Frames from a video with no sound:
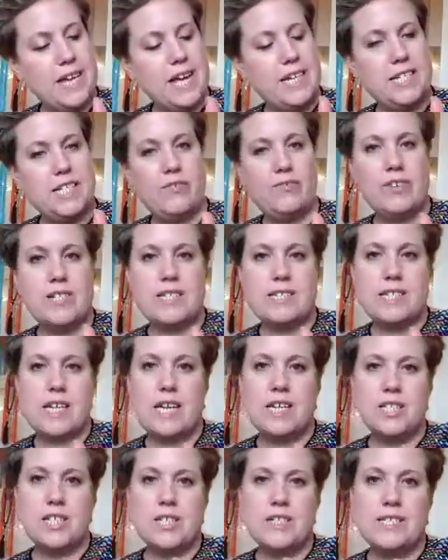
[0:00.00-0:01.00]
at different
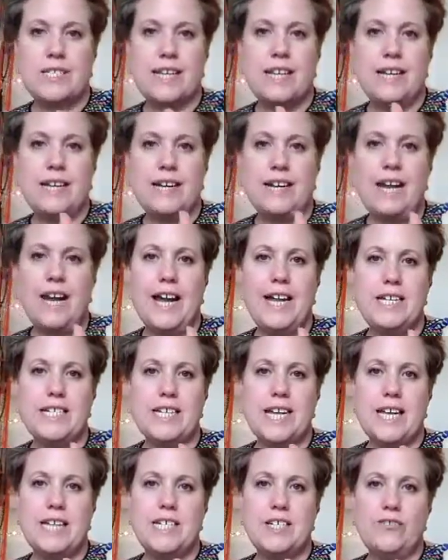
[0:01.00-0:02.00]
stages in light
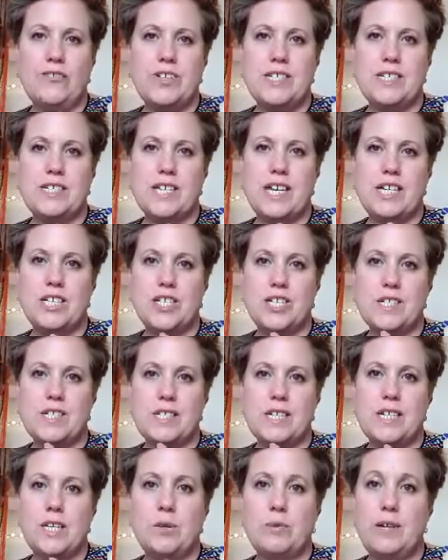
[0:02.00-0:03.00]
and different stages
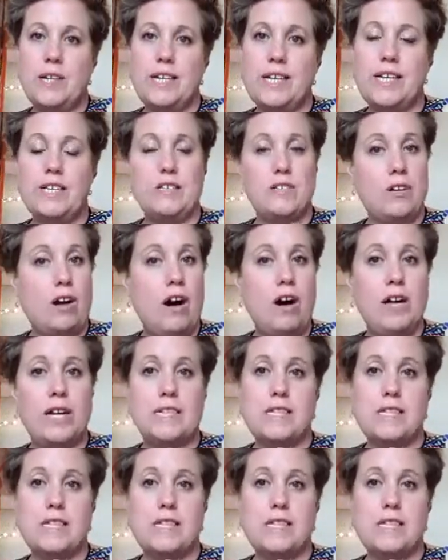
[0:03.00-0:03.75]
equally in dark,